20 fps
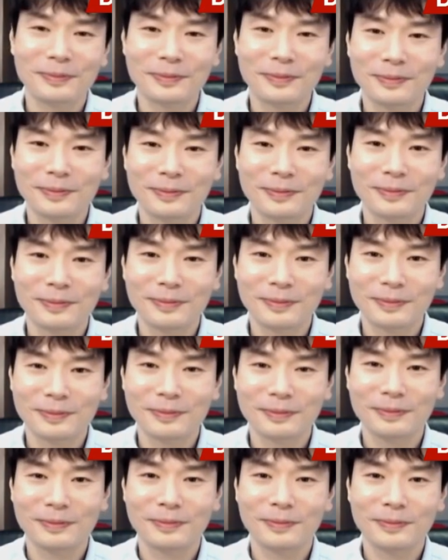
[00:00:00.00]

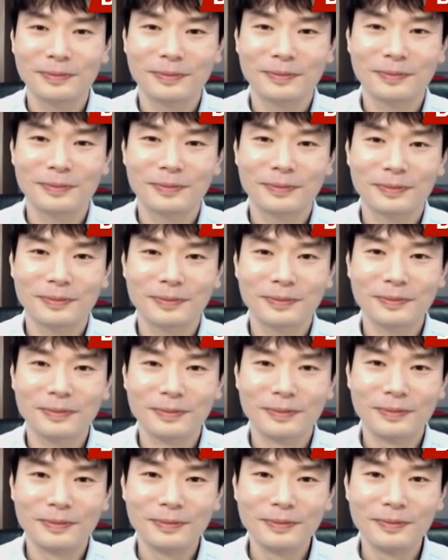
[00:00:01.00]

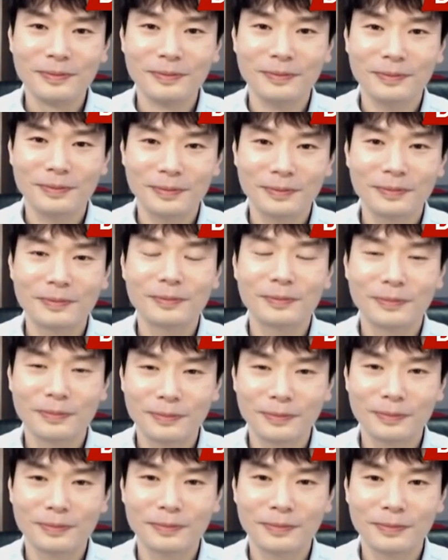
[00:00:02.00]

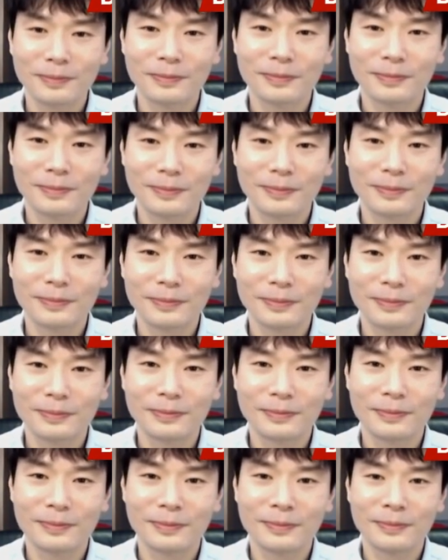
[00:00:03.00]

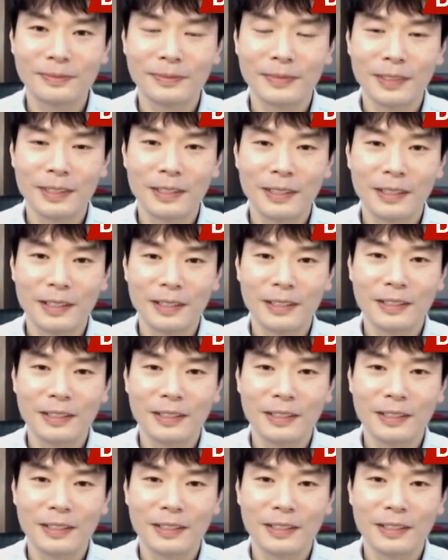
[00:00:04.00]
The person shown says nothing.